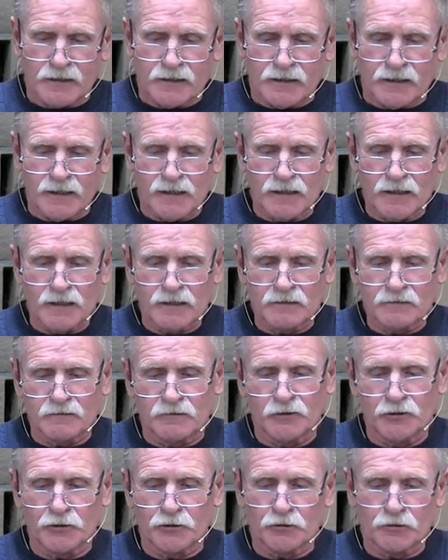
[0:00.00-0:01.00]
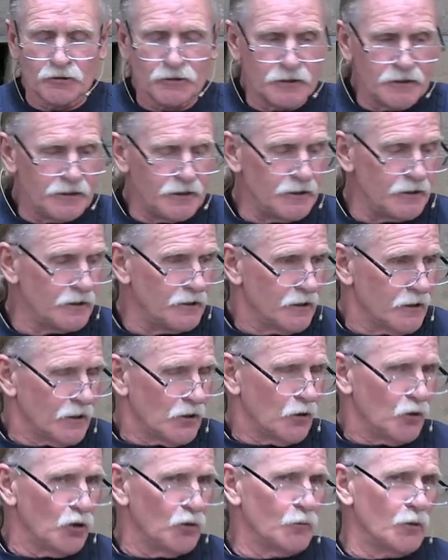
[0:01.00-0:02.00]
And literally, he
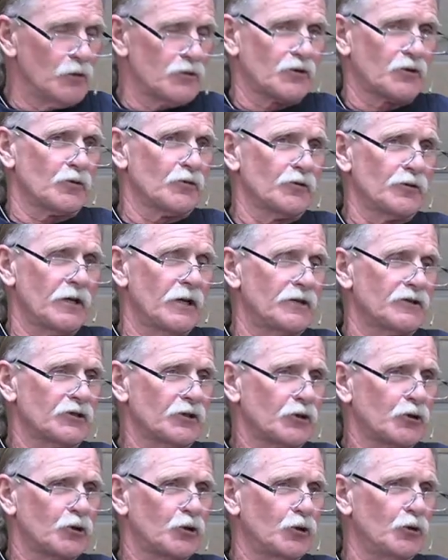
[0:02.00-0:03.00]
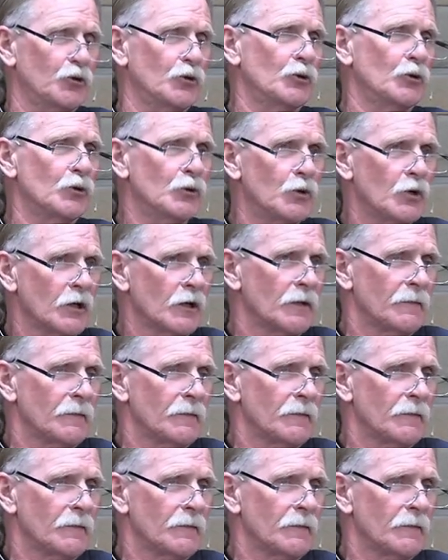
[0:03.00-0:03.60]
almost creates a coup